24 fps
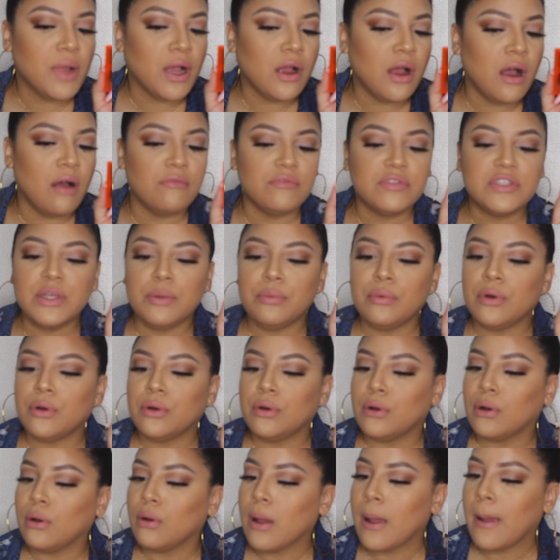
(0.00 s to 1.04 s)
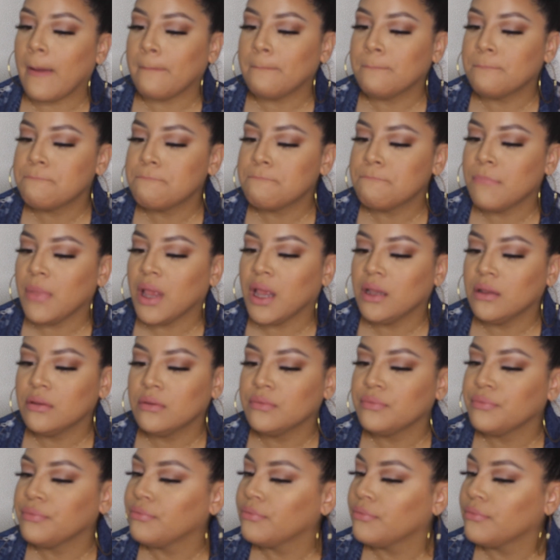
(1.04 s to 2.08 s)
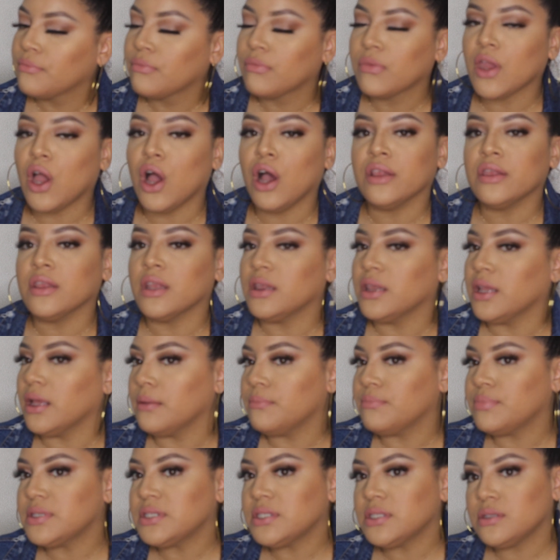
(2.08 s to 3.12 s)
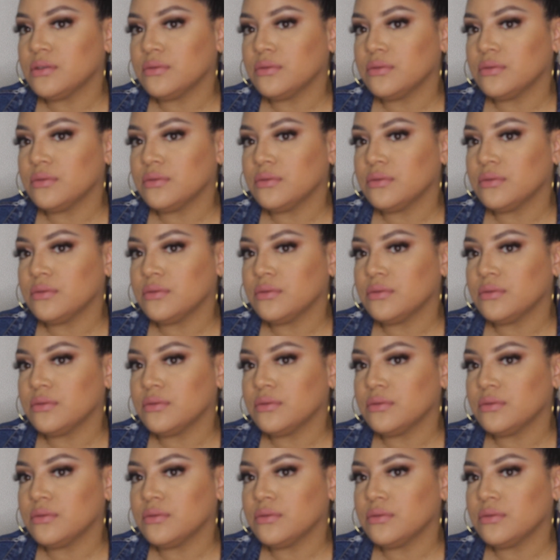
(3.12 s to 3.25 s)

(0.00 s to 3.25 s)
comfortable on the lips.